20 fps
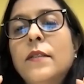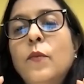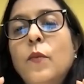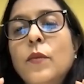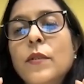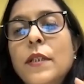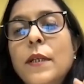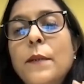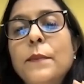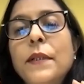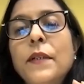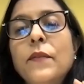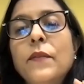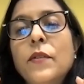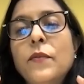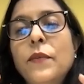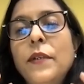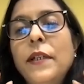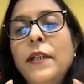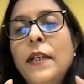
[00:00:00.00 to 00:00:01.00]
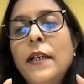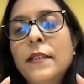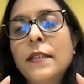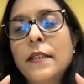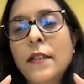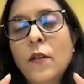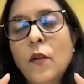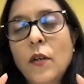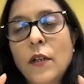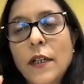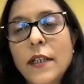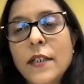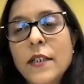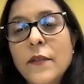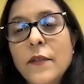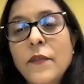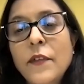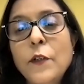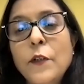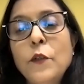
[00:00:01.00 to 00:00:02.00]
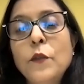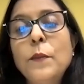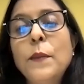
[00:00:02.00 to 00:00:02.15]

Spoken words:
something which we as an organization will do,